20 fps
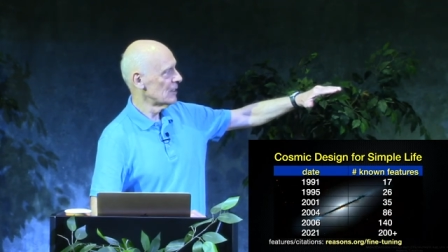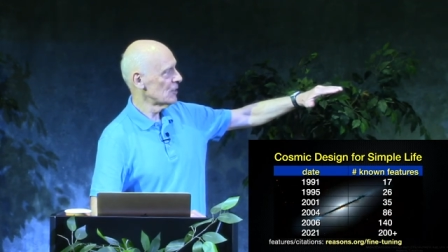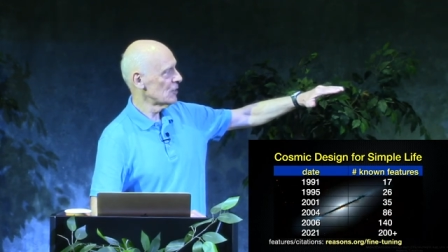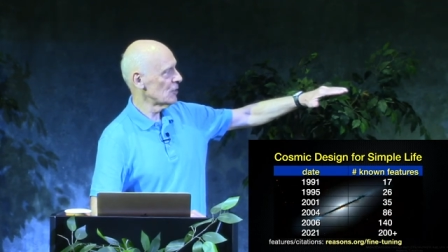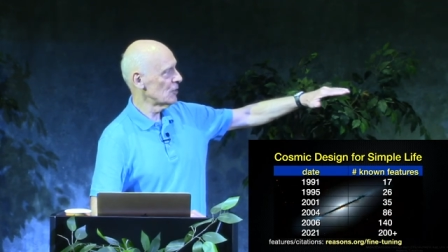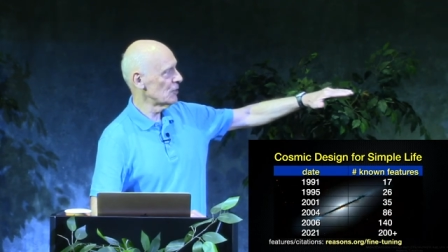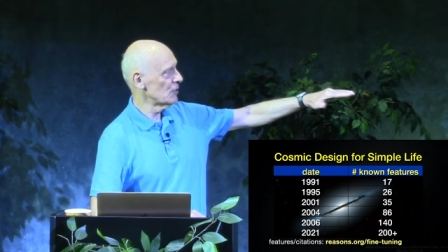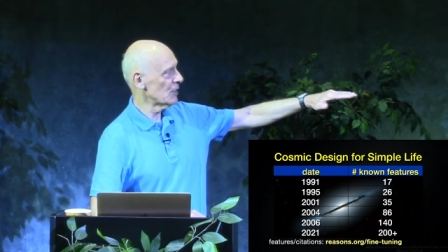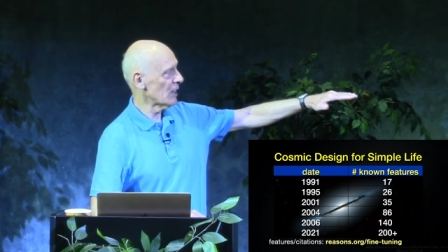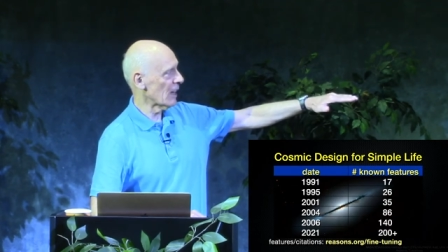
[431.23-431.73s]

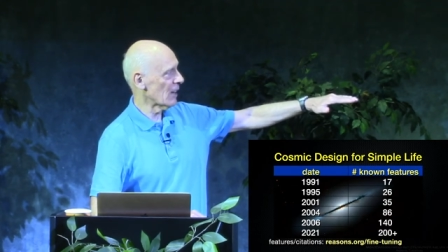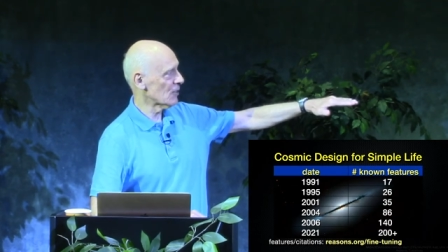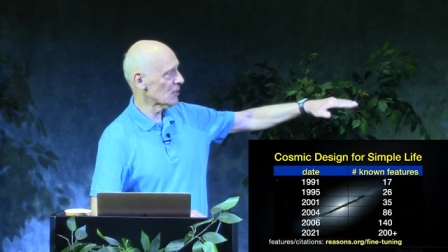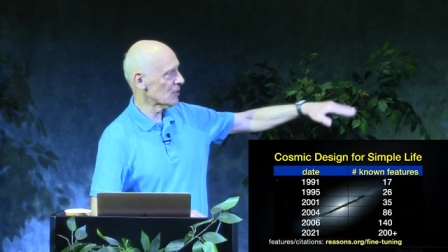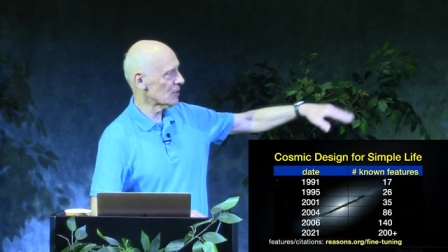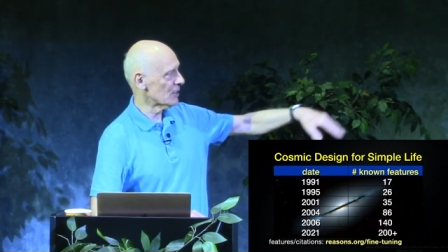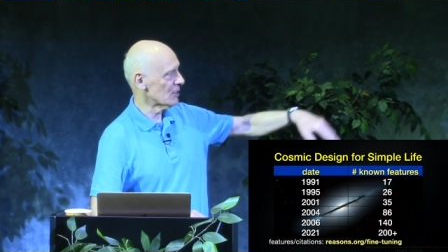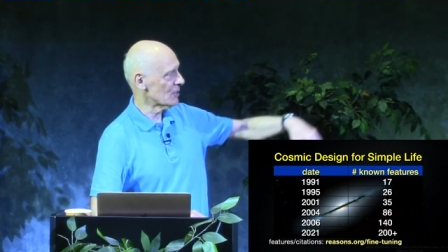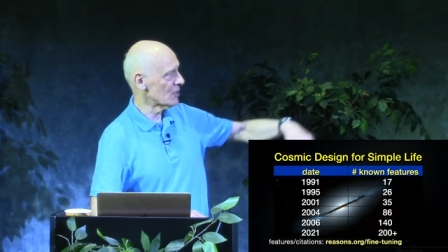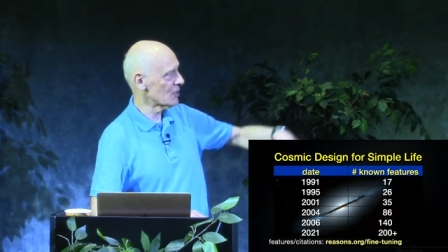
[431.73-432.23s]

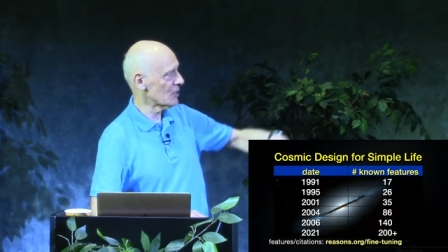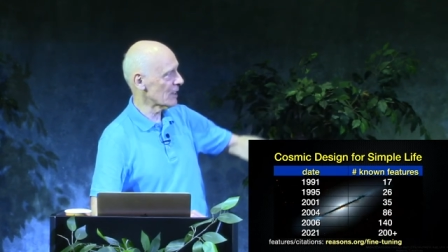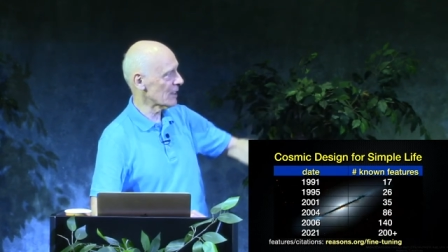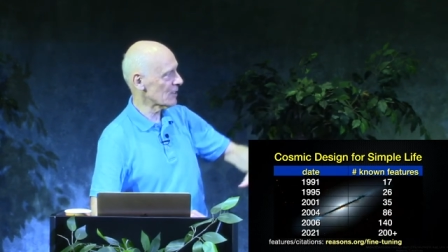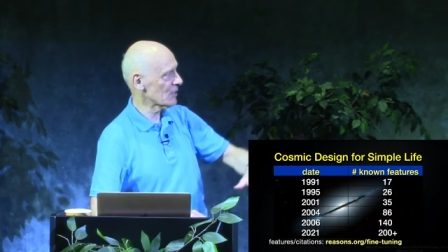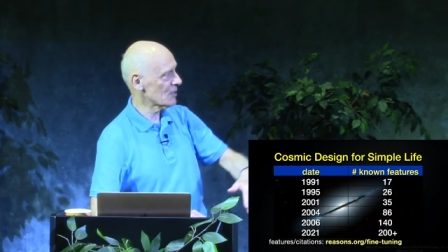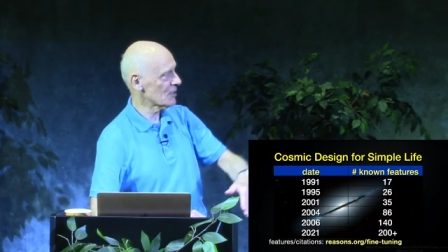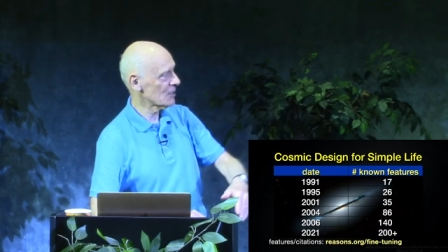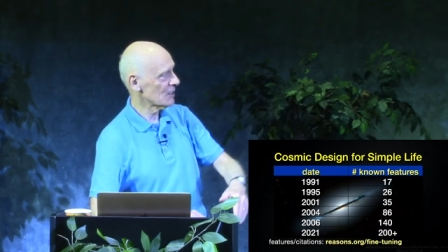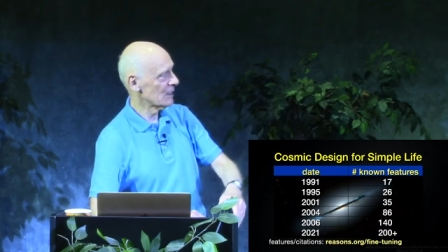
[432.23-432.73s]

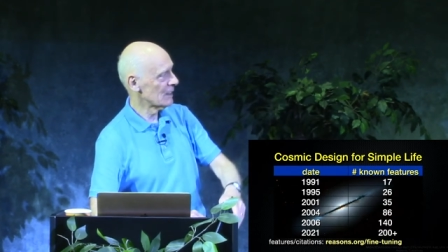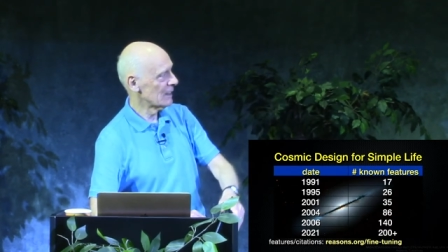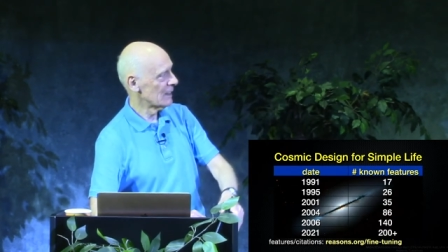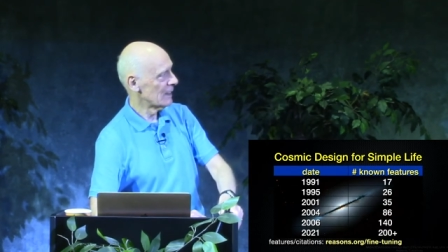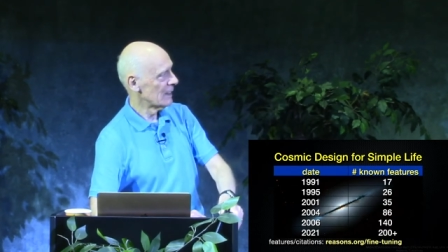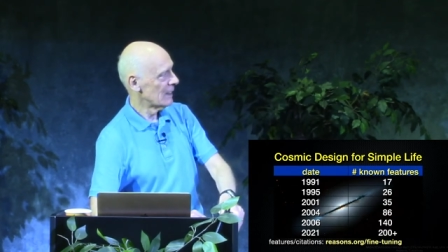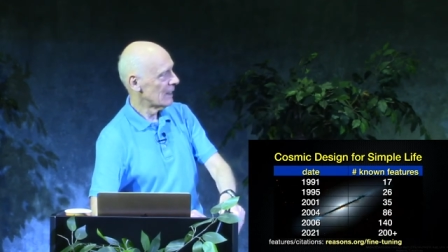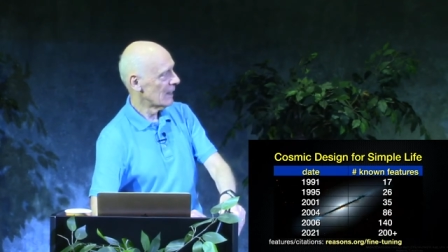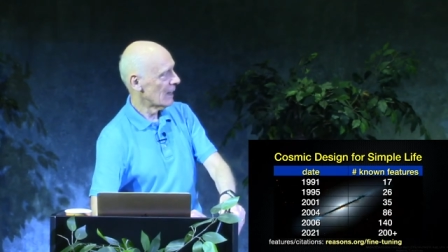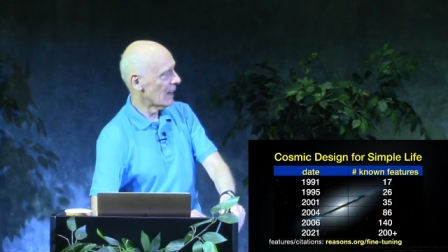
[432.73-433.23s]
2006,
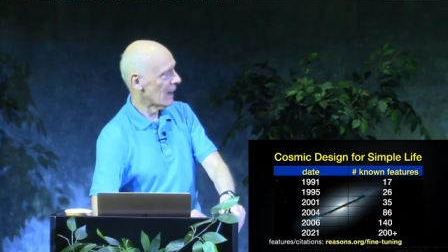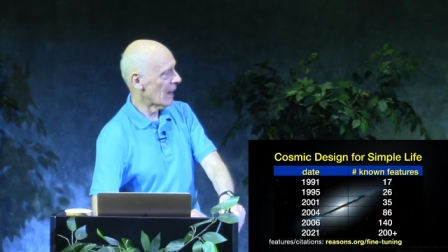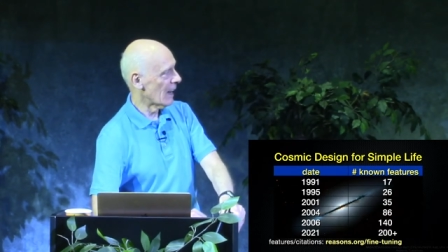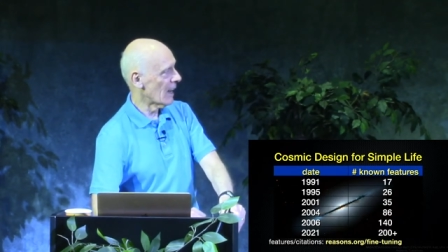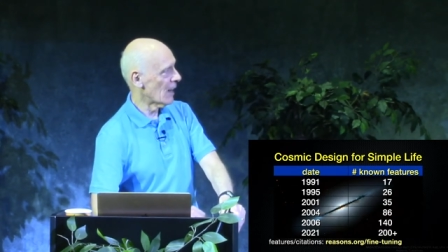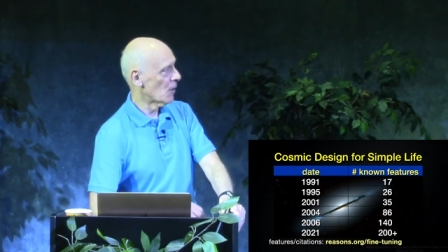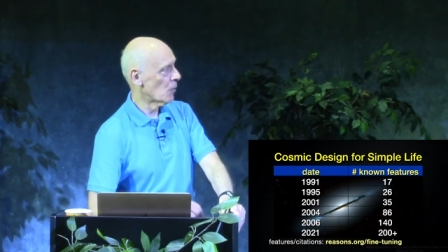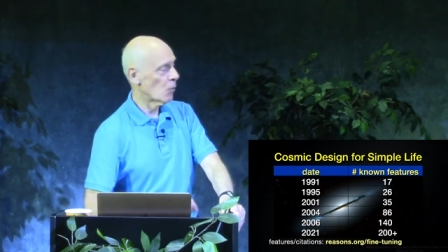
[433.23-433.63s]
uh,